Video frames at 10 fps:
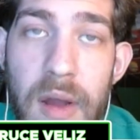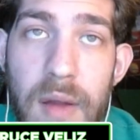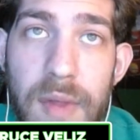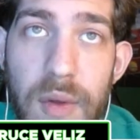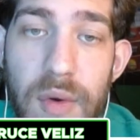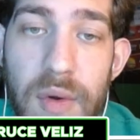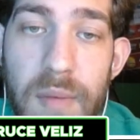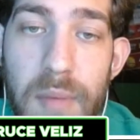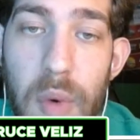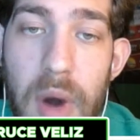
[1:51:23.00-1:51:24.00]
the
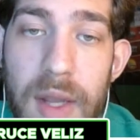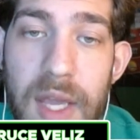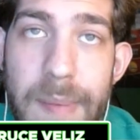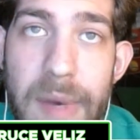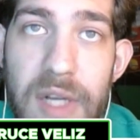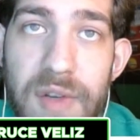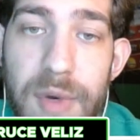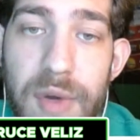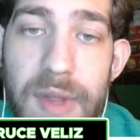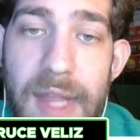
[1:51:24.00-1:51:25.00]
Milwaukee Bucks from
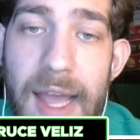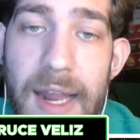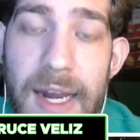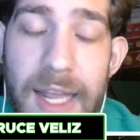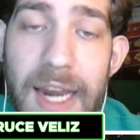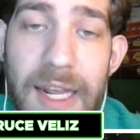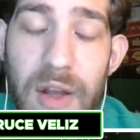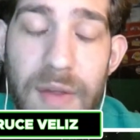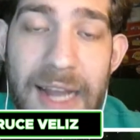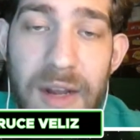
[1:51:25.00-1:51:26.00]
doing that. And again,
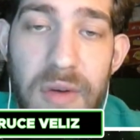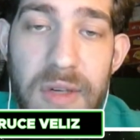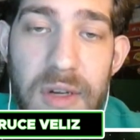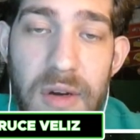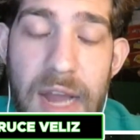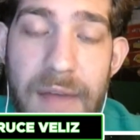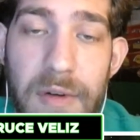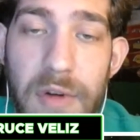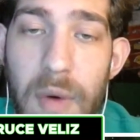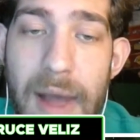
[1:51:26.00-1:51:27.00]
it, that goes to
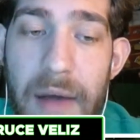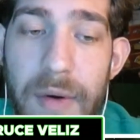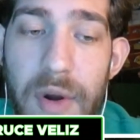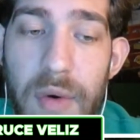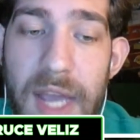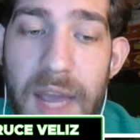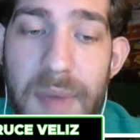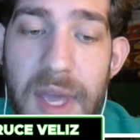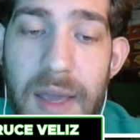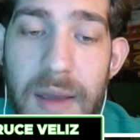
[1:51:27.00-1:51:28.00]
having no Al and no KP.